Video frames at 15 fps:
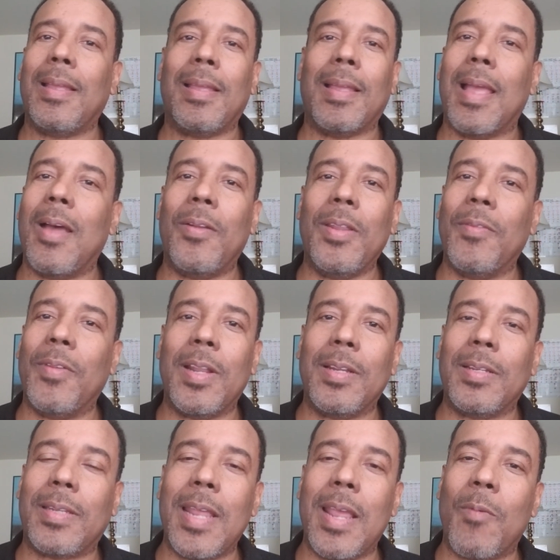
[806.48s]
I don't even
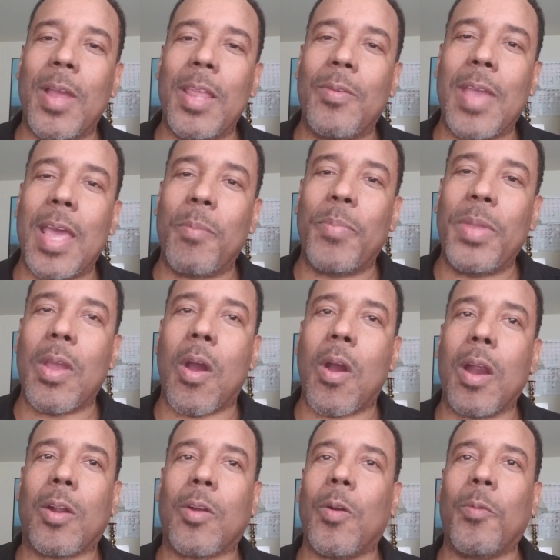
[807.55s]
understand why you gotta be
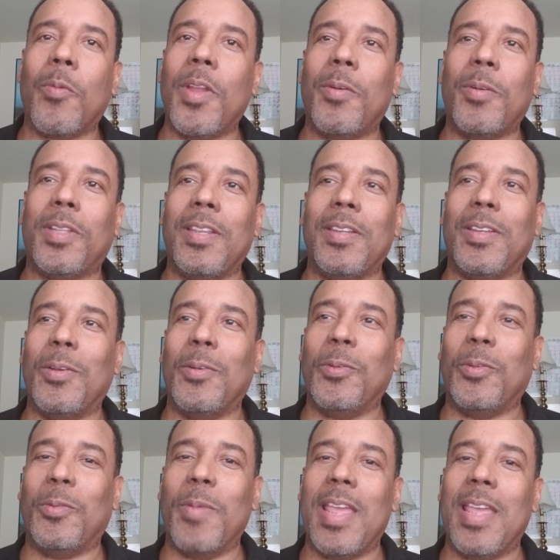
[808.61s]
hardcore real with these
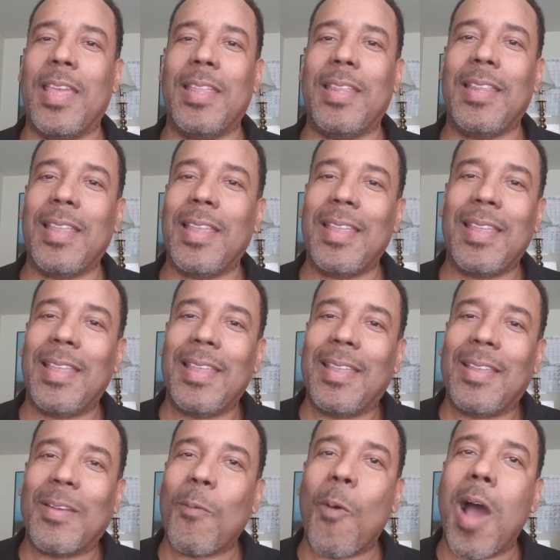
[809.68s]
dudes, man.
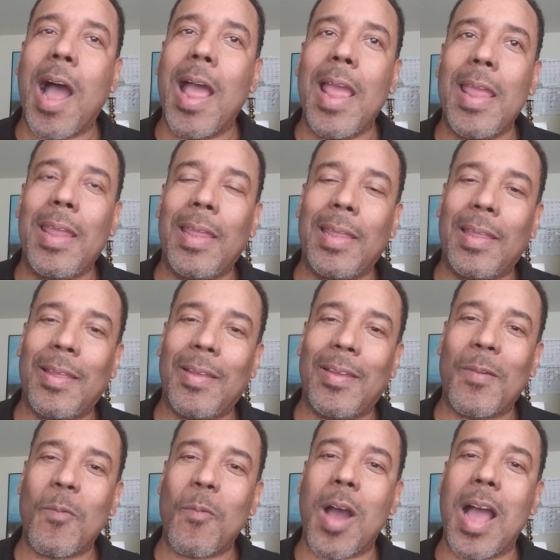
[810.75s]
Why?
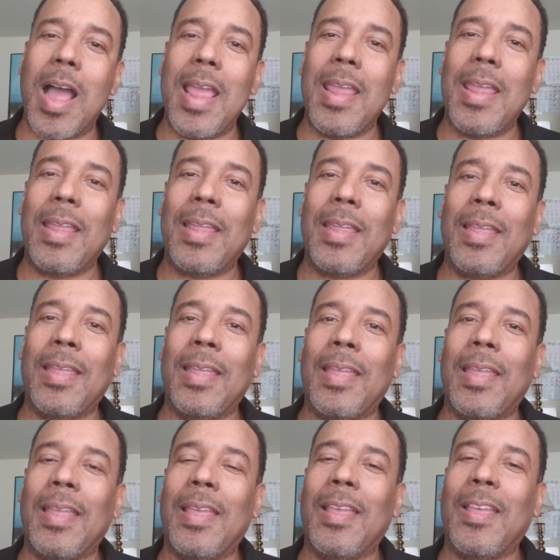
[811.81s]
Why?
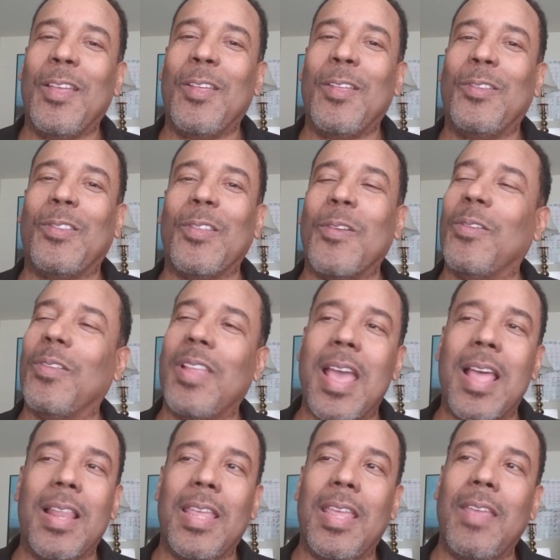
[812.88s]
So
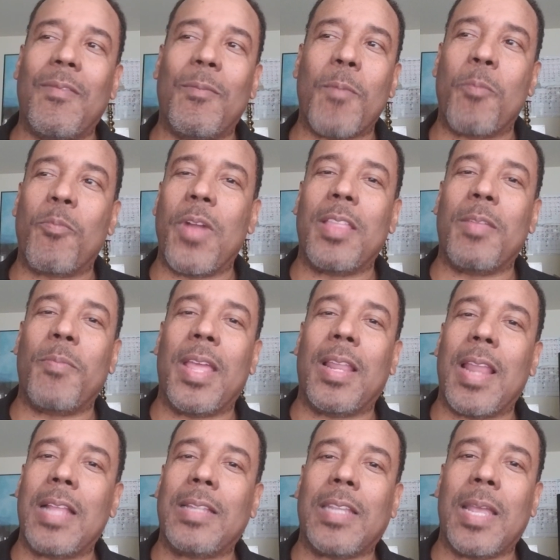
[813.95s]
yeah, even my brother, man, a
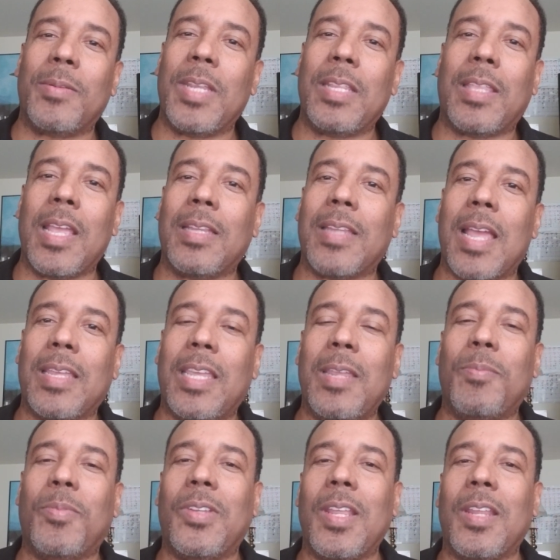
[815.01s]
lot of times he thinks I
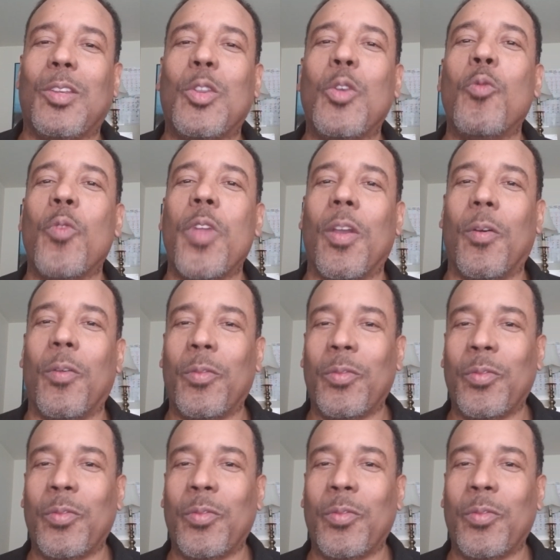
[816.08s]
keep shit too real.